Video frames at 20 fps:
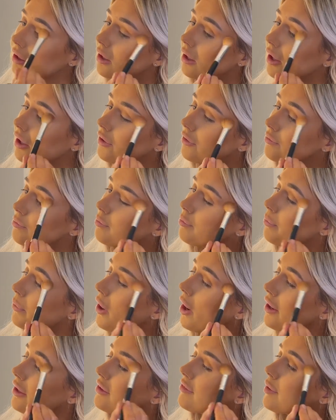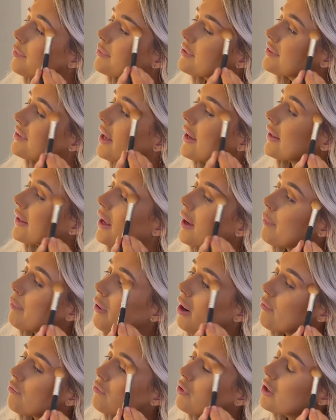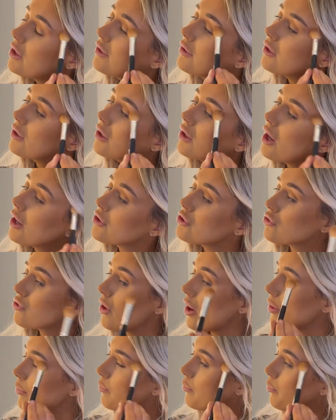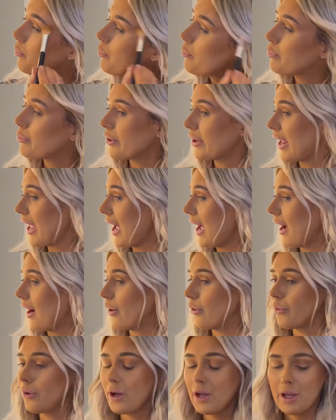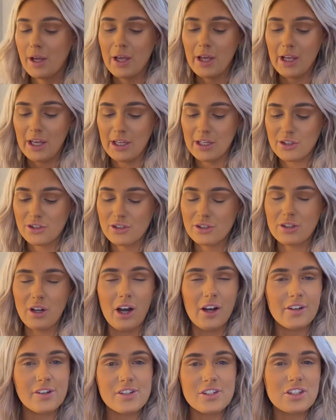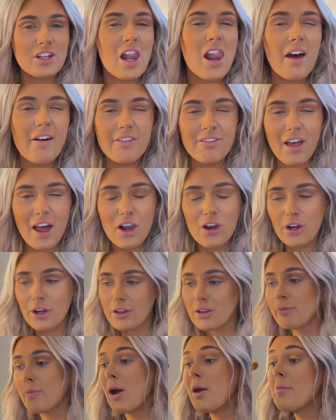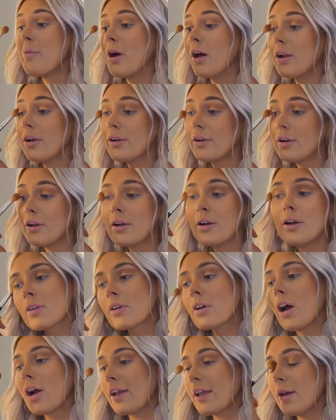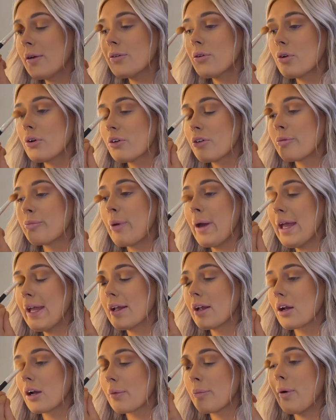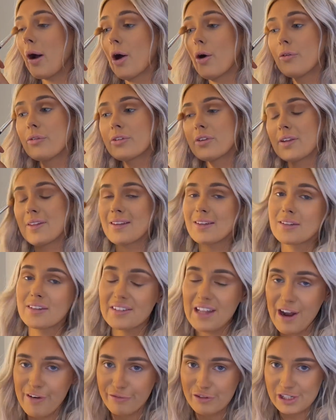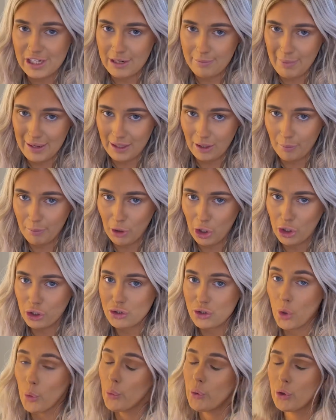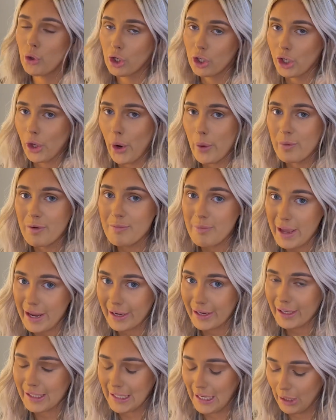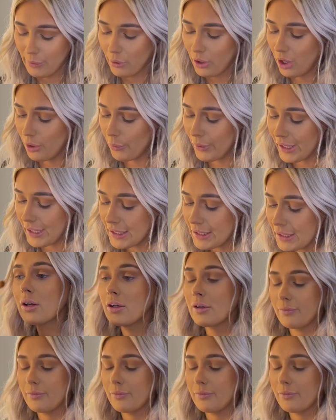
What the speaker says: I kind of am setting it, but I'm really gonna, like, try and bring it out. I just love that look at the moment. I keep doing it with pink, but obviously this is an everyday makeup look, so we're not gonna go with pink now, are we?